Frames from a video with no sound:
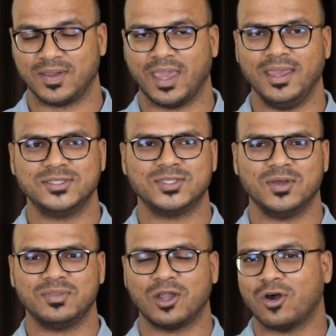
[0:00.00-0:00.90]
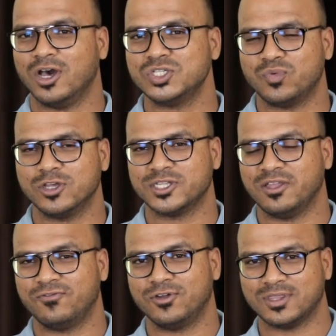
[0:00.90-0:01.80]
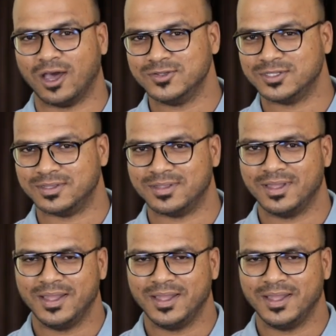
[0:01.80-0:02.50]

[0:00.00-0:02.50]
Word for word: Okay, so the cost was 34,000.